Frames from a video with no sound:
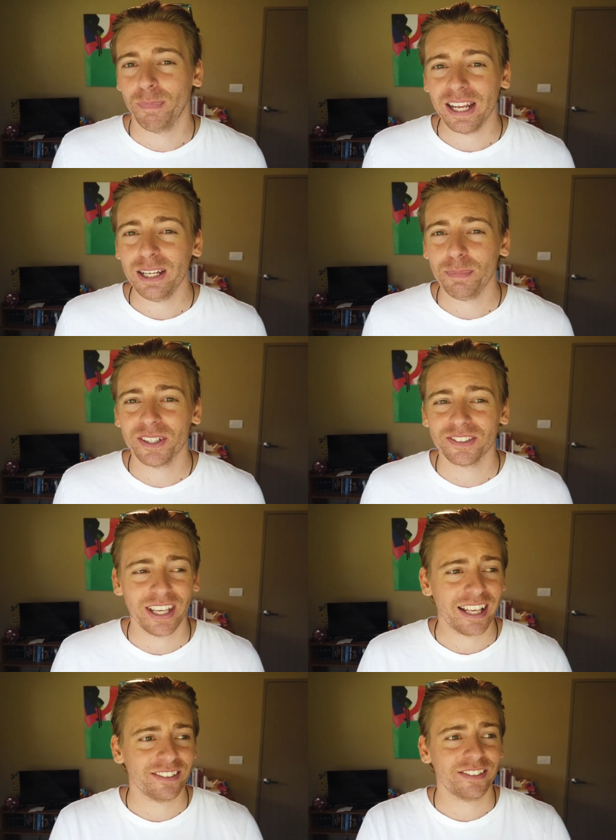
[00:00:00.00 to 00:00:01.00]
mainly because
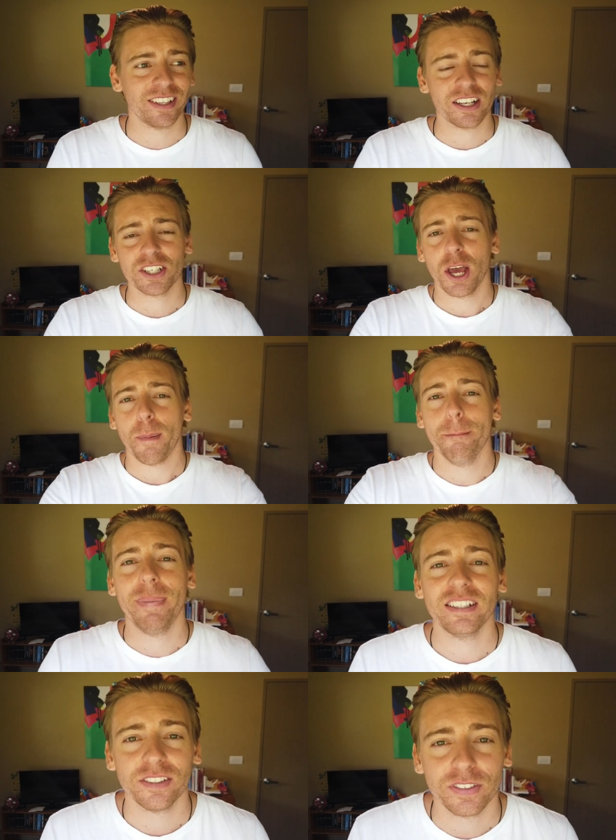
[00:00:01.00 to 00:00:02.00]
it has such
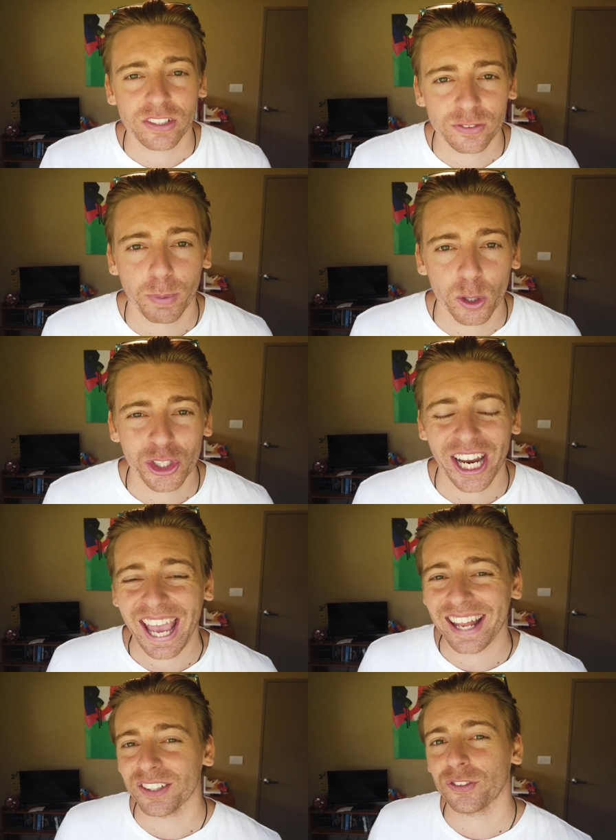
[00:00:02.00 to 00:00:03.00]
massive exposure
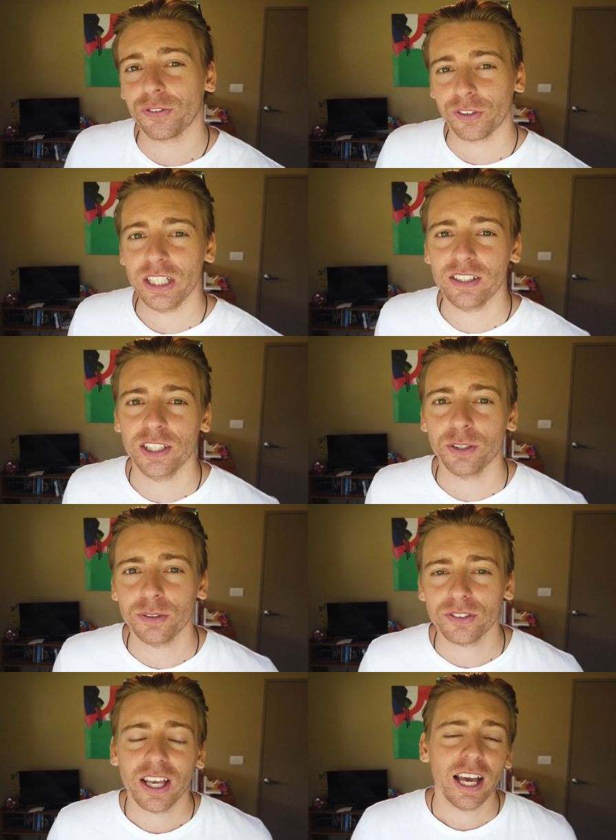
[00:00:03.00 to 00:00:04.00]
and it's free to
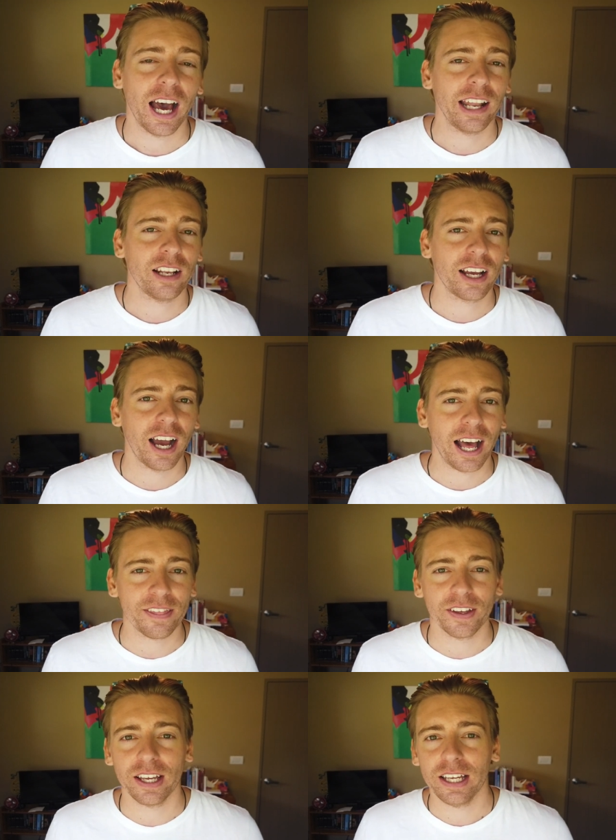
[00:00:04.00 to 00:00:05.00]
use, unlike
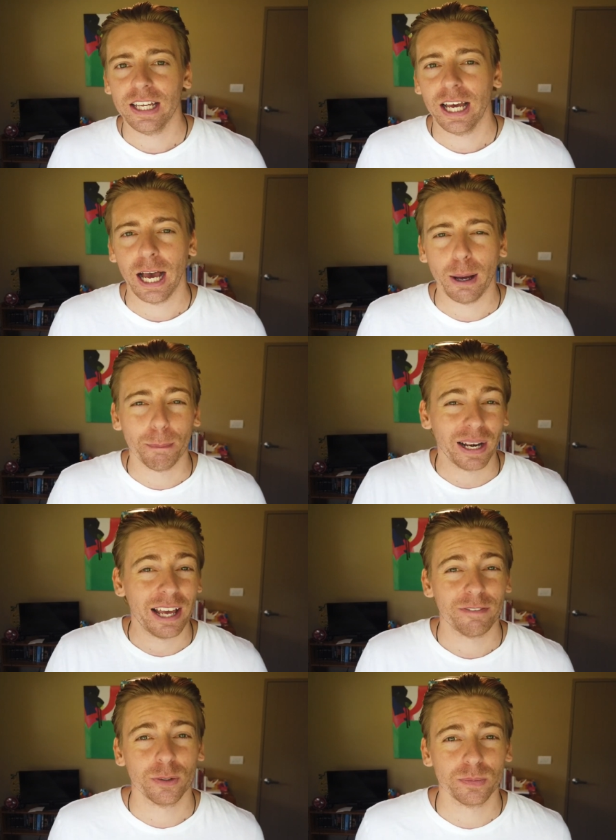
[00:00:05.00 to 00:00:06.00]
other um,
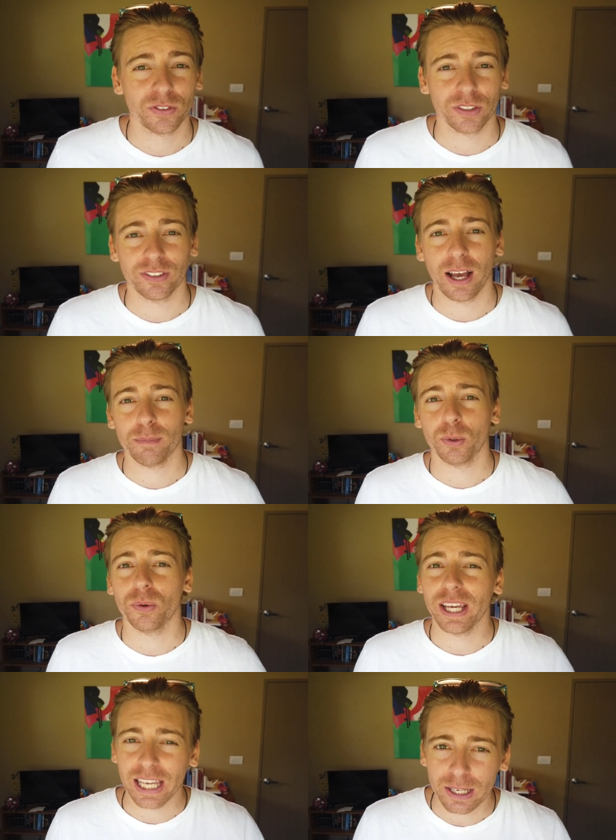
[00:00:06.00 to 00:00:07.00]
platforms, for
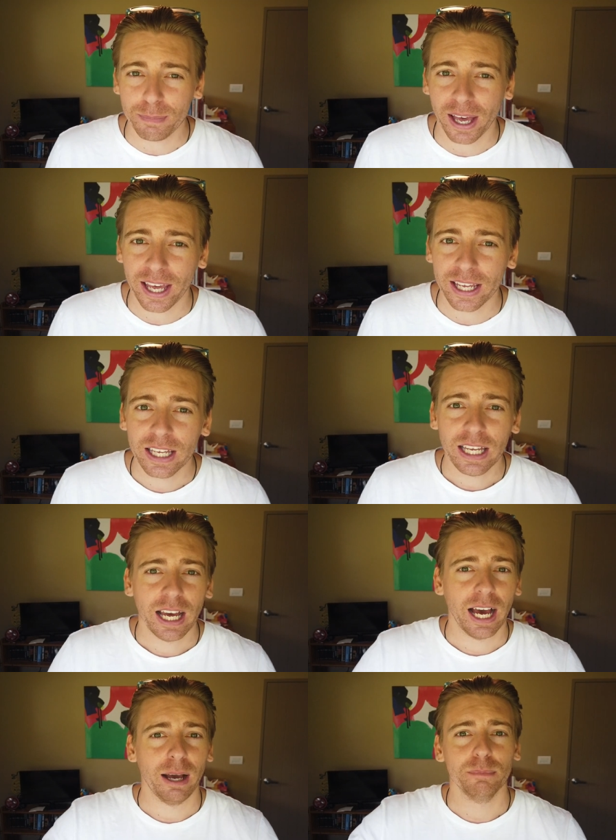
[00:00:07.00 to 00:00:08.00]
example, eBay.
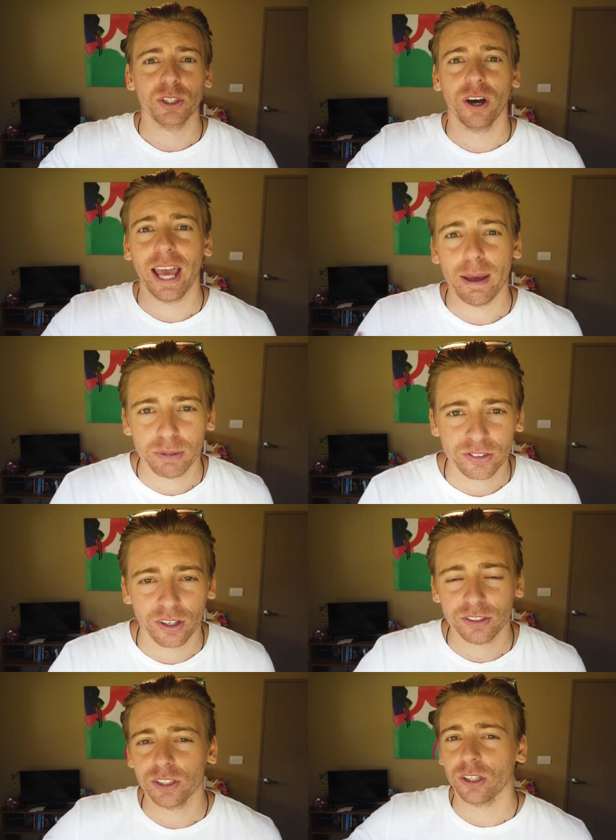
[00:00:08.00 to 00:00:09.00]
Um, you got
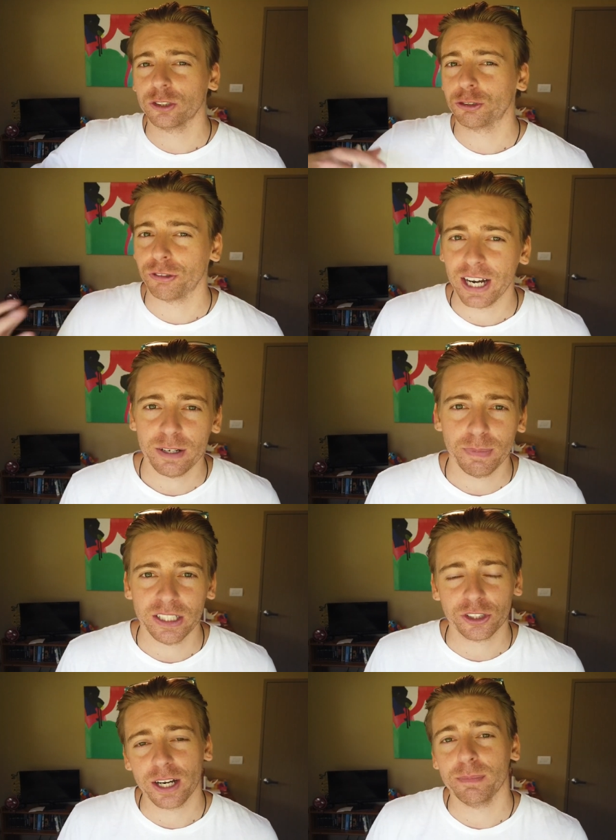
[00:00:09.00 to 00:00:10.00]
Amazon, you got Trade
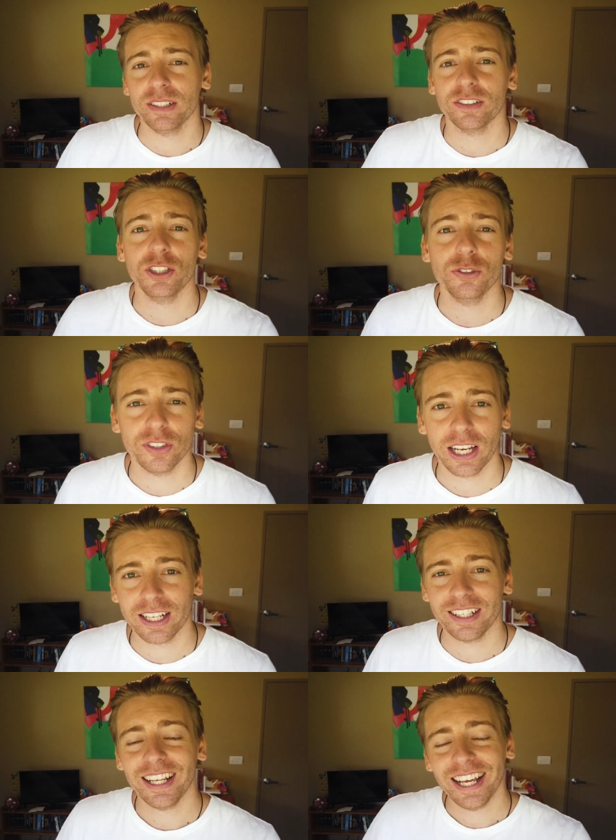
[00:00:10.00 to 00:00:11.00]
Me. Trade Me is a New
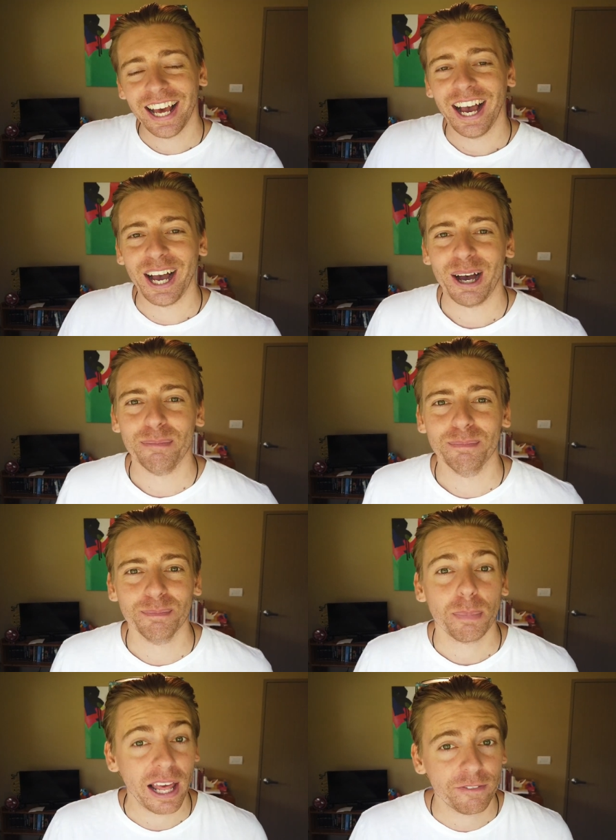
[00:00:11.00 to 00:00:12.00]
Zealand
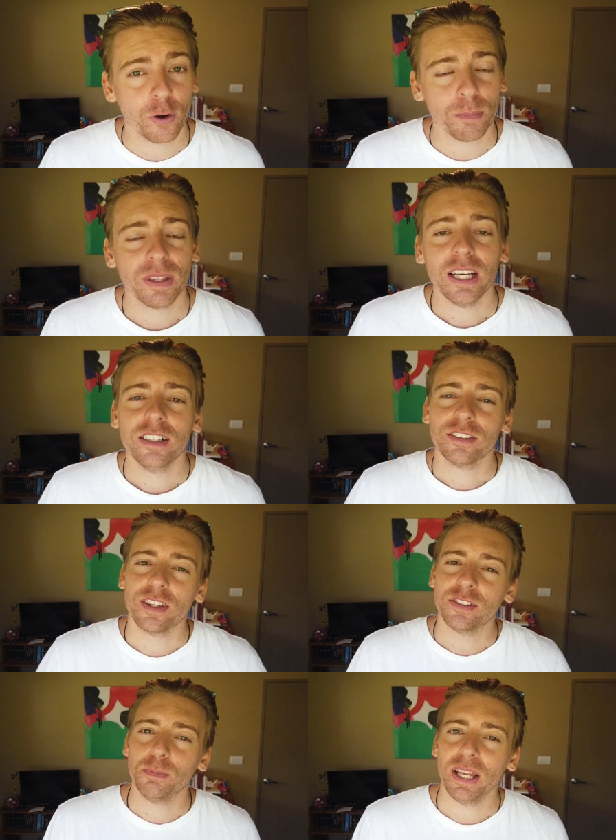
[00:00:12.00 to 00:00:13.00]
um, platform. So
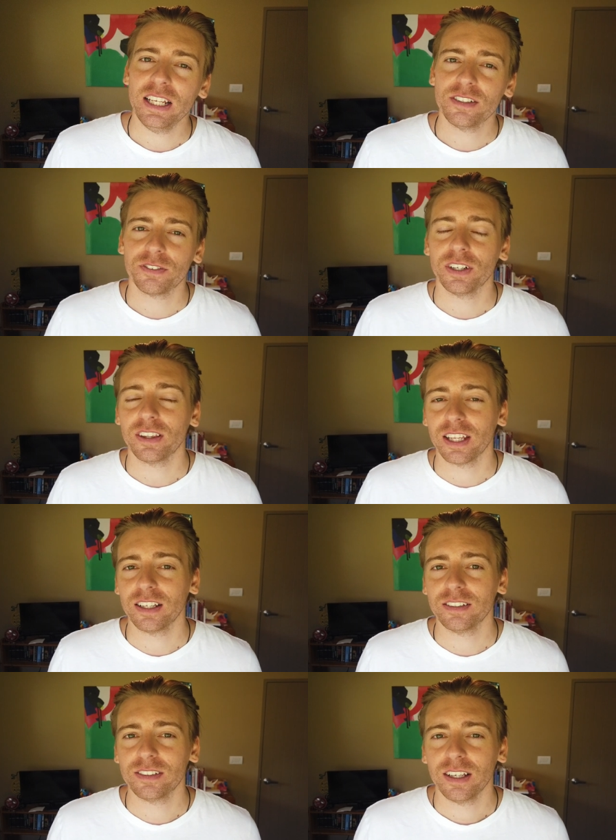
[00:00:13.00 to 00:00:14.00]
there's many different
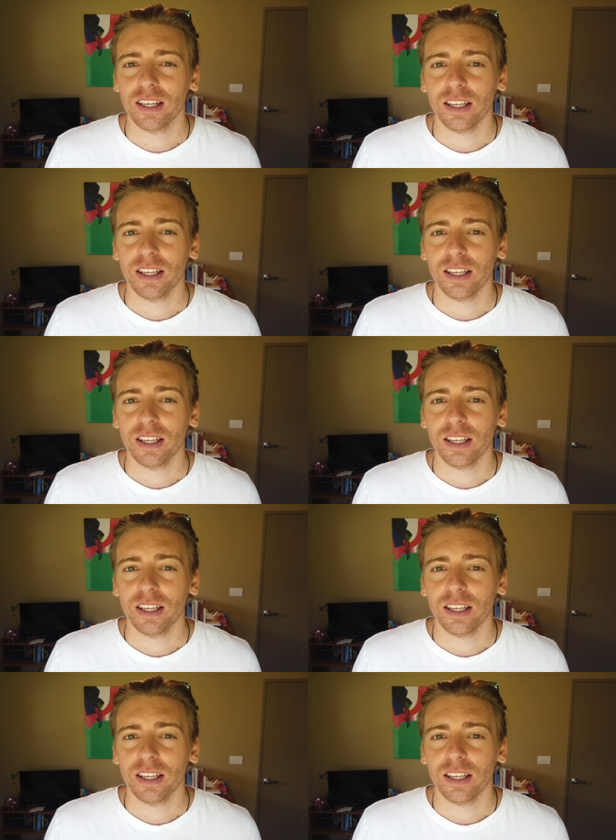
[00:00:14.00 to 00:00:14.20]
things